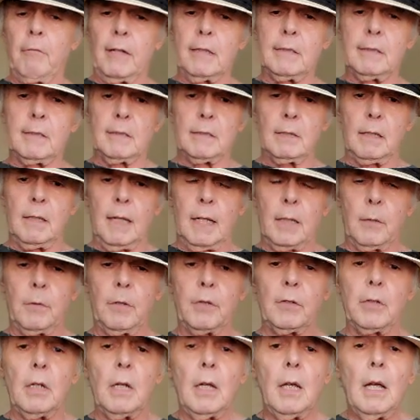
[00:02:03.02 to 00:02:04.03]
racist
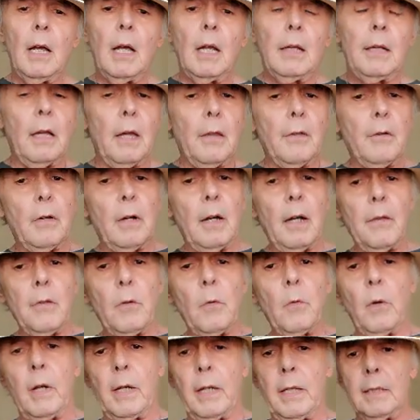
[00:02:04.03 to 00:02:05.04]
language. Now, there are other
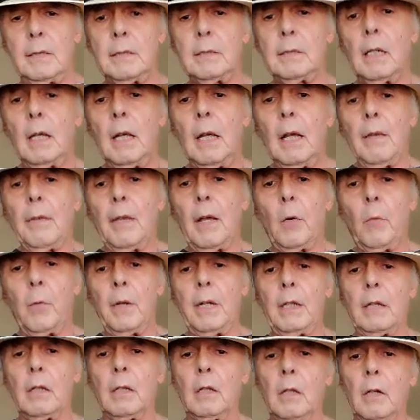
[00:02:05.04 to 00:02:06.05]
ways that
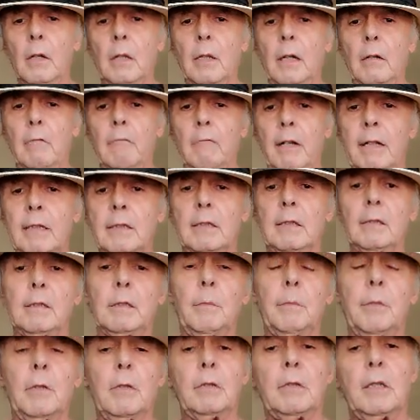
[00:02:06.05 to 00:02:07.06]
we can look at
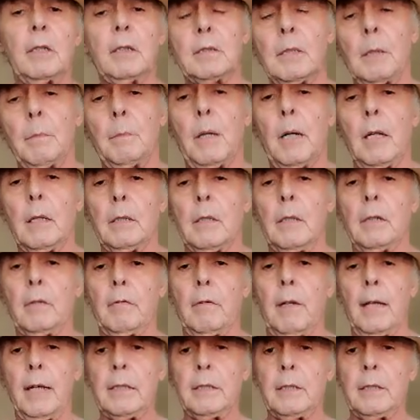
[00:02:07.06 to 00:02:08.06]
racism using symbolic
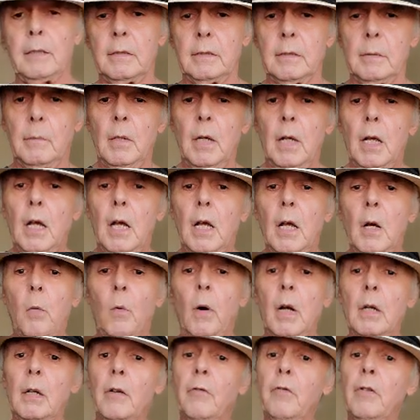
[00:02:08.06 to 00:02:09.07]
interactionism.
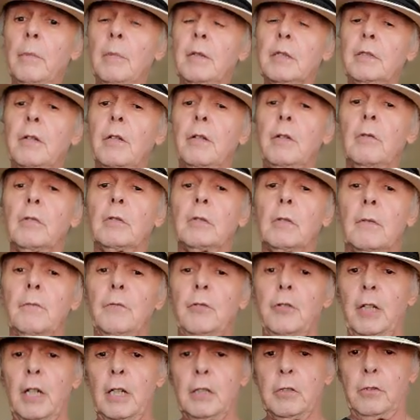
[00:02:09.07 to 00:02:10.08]
One of them is the use of
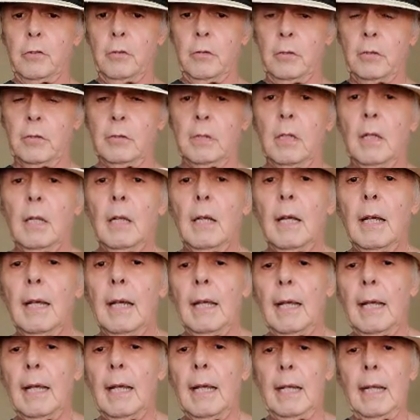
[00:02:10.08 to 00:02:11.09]
gestures.
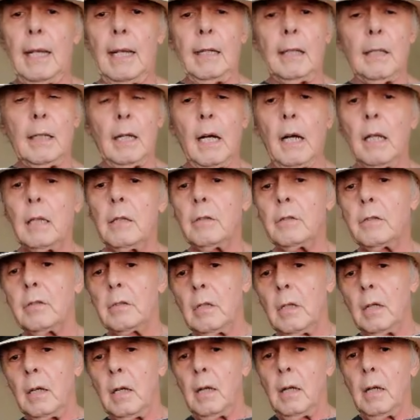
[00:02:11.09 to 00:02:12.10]
In college,
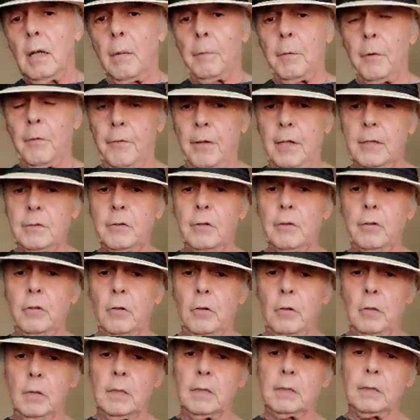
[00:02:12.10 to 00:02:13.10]
a professor
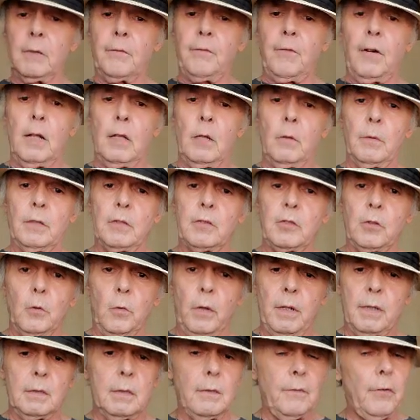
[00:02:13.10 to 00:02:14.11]
told us the following
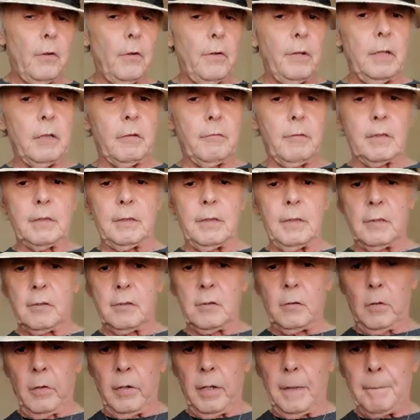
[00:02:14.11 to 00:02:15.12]
story. It's a very interesting
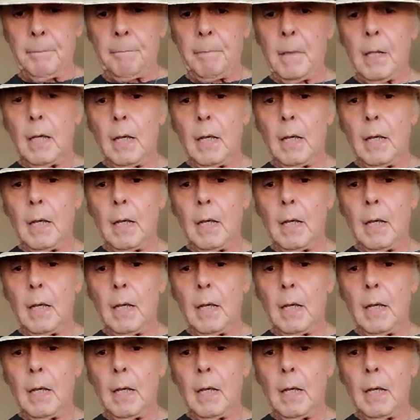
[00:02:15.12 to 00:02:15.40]
story.